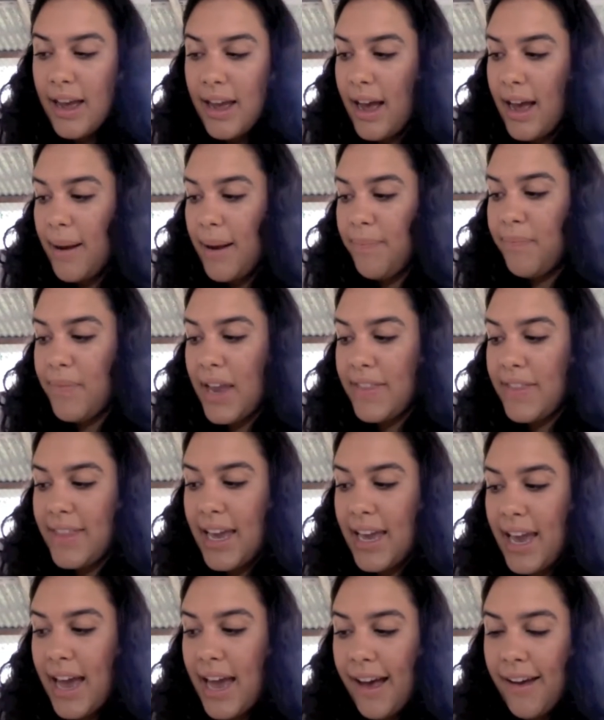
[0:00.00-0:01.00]
and
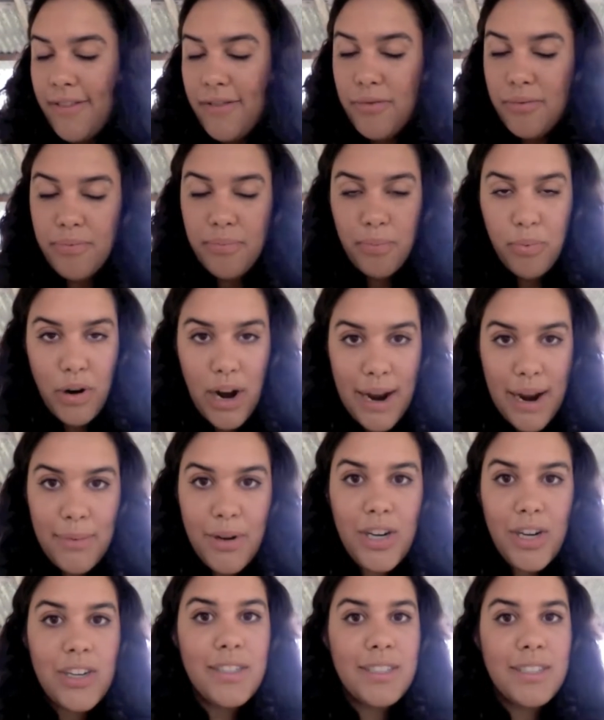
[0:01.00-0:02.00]
they have
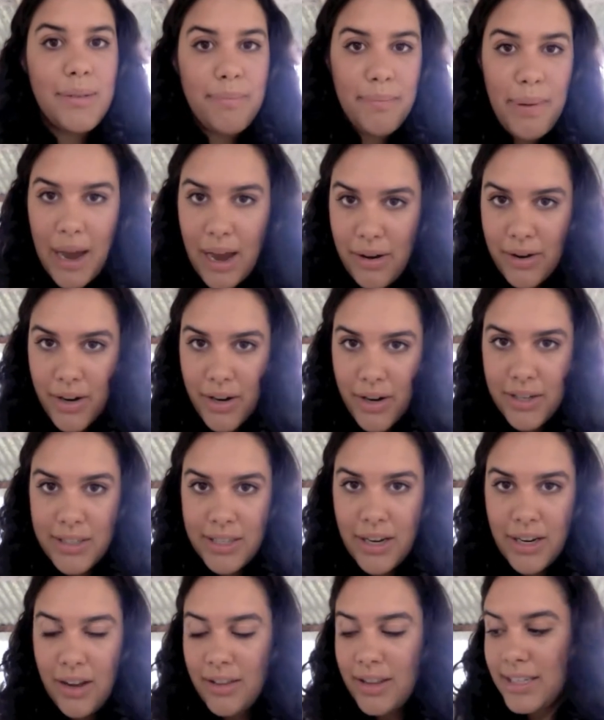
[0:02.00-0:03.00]
primers and
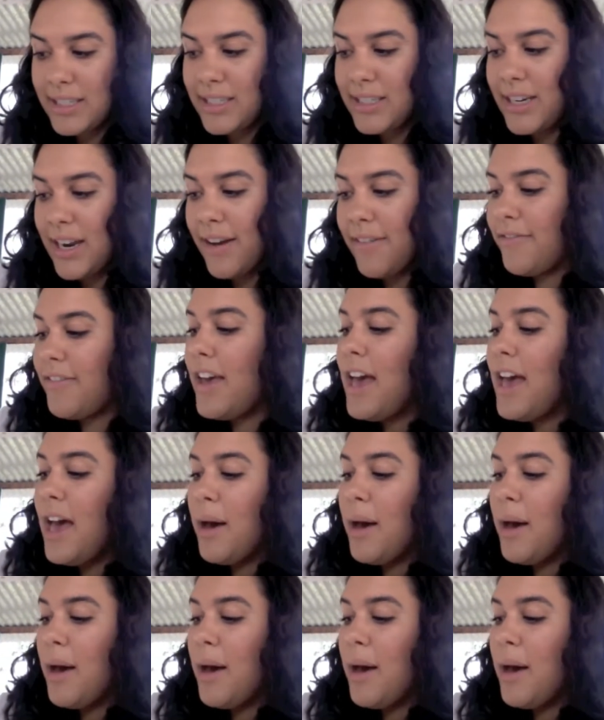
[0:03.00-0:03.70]
powders and all this stuff.